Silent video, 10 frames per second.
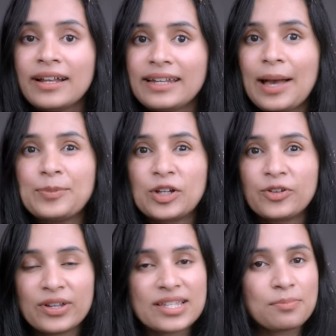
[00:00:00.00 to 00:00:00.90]
tap the
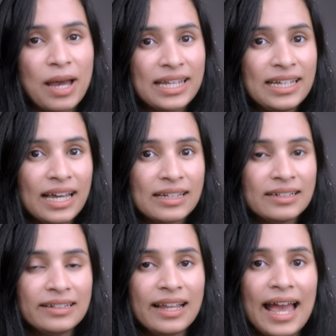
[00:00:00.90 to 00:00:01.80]
grey smiley
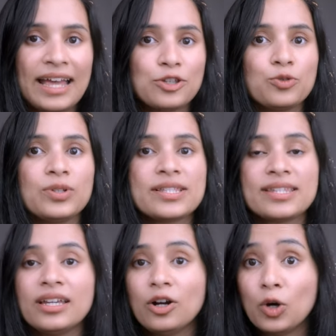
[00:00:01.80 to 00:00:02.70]
icon and you will
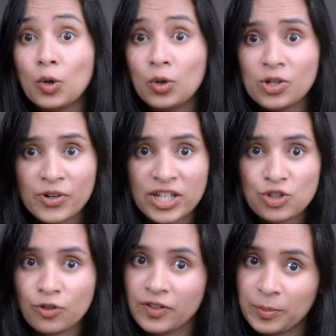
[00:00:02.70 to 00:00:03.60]
see a whole
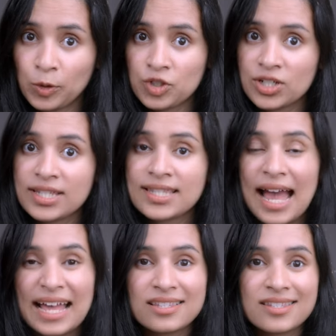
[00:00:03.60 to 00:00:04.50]
range of emojis
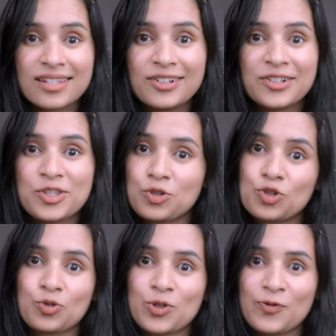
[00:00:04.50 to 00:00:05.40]
and stickers to
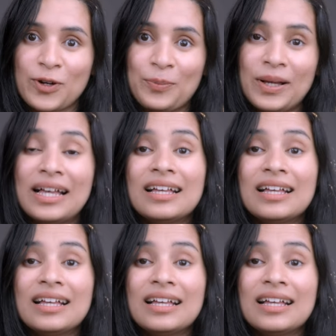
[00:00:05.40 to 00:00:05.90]
choose from.